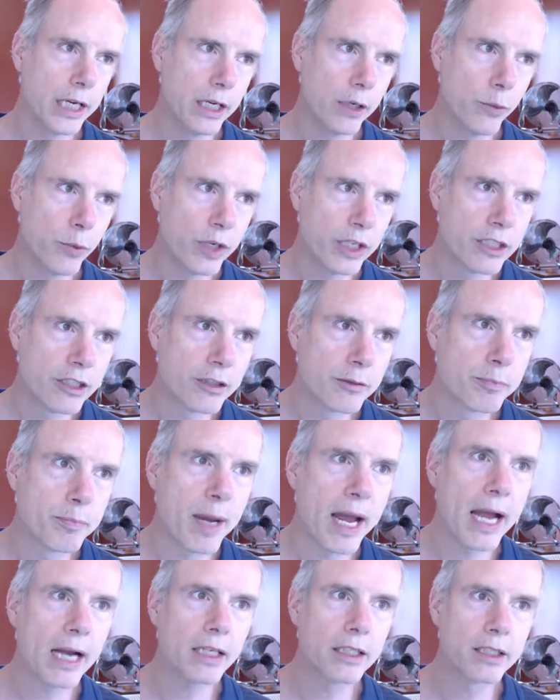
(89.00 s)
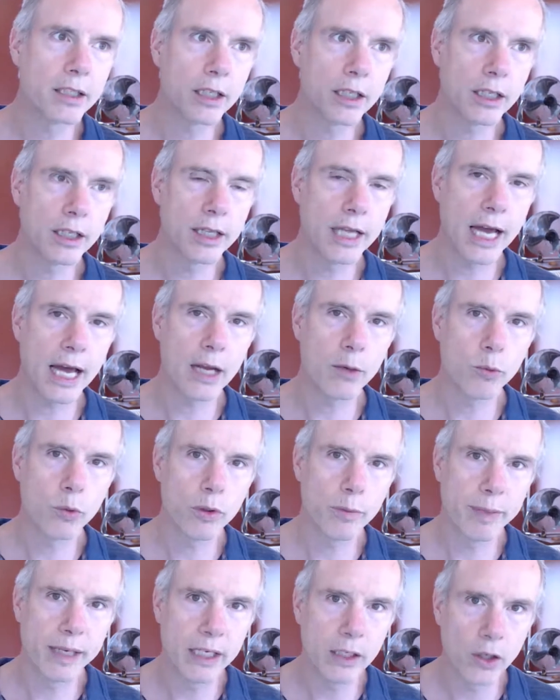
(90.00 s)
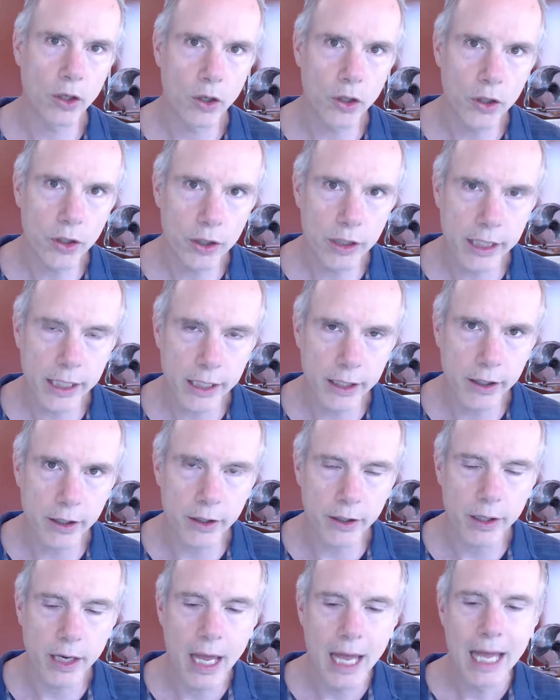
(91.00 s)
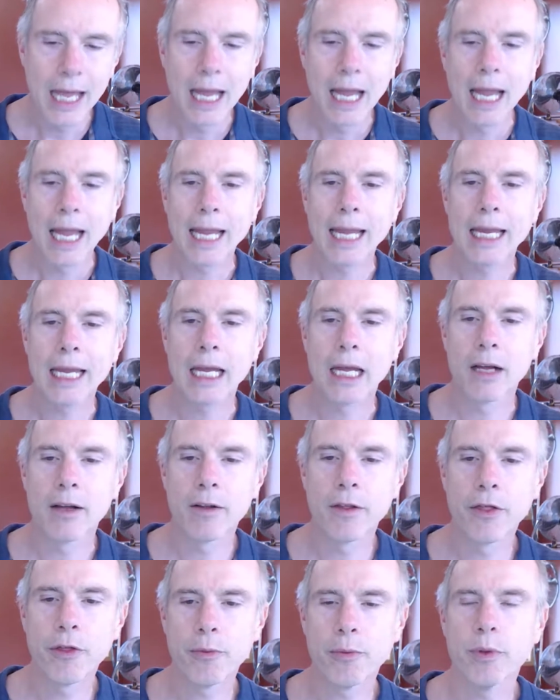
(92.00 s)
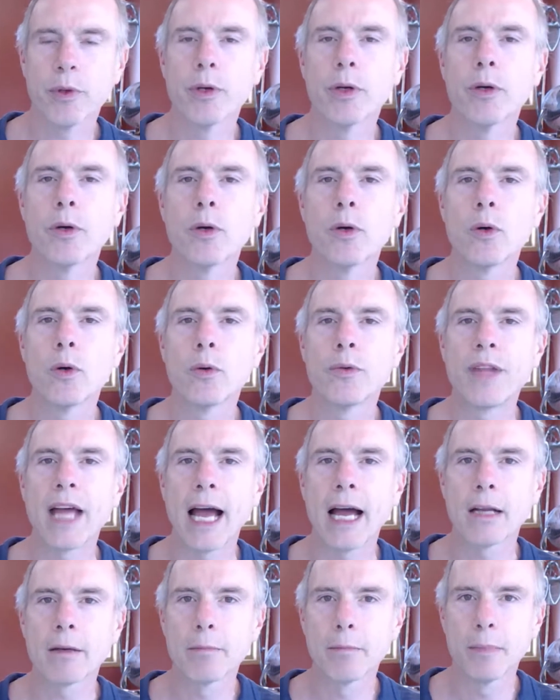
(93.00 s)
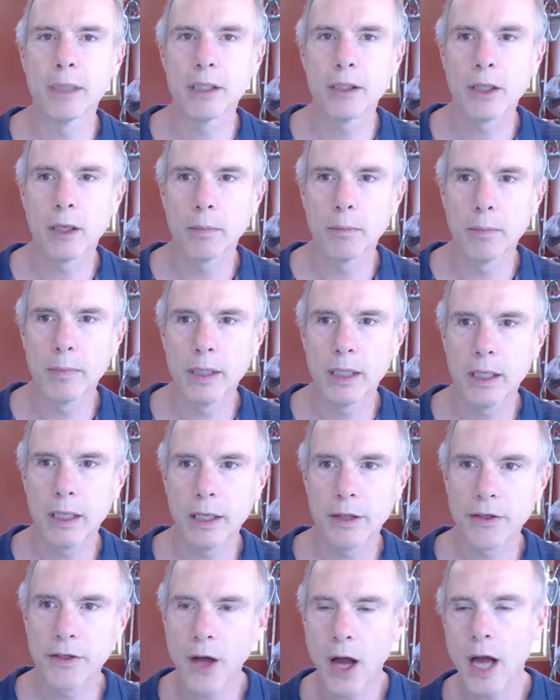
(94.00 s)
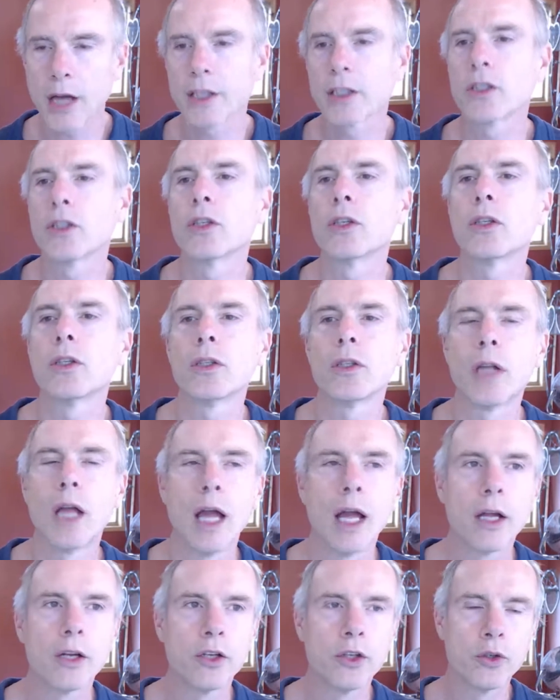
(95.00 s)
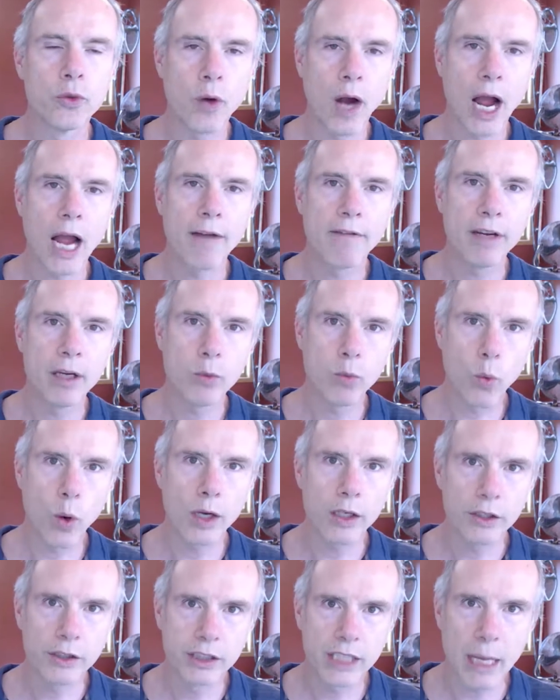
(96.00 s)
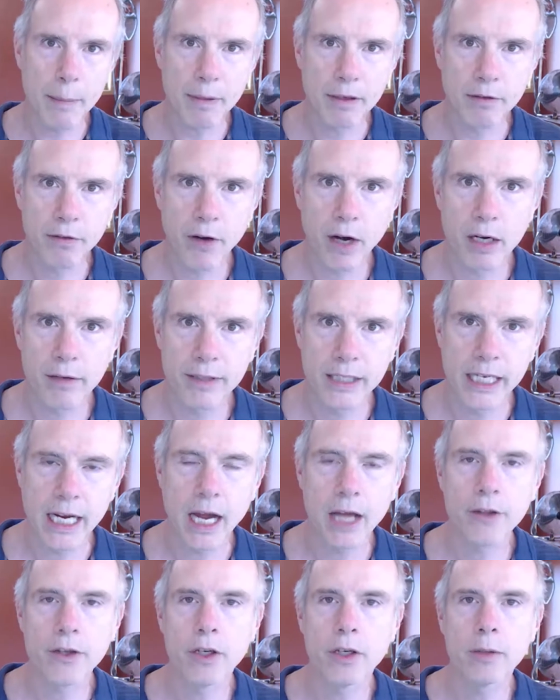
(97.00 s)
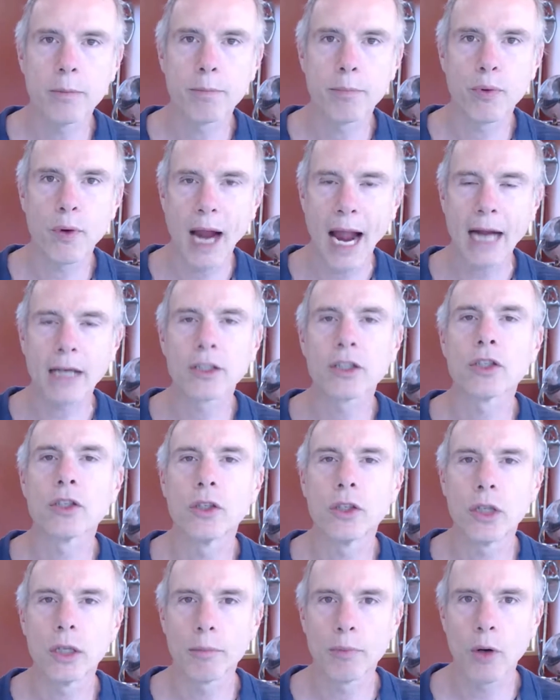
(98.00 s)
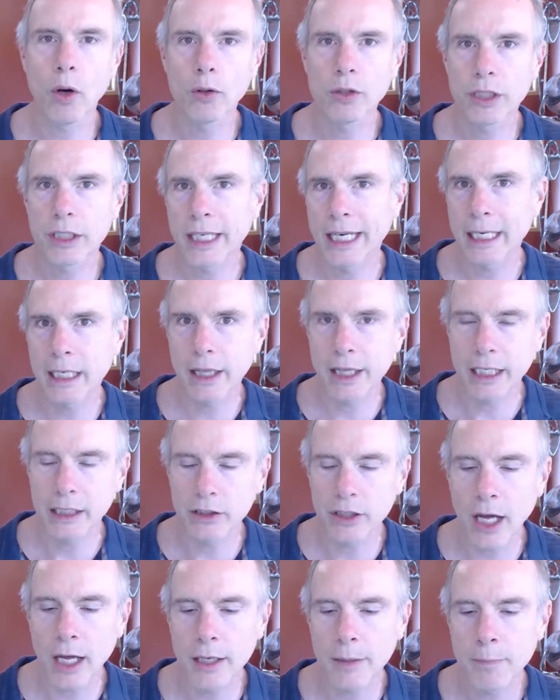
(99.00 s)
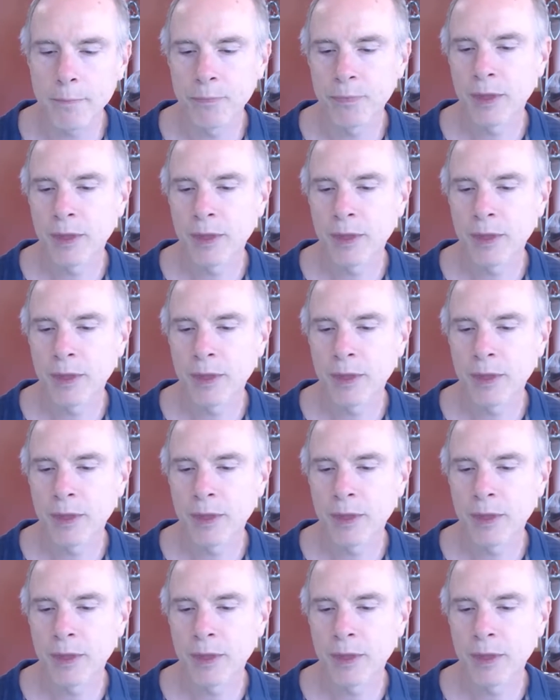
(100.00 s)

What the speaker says: respect that would be earned here through that methodical, driving one step in front of the other, practical approach to getting things done,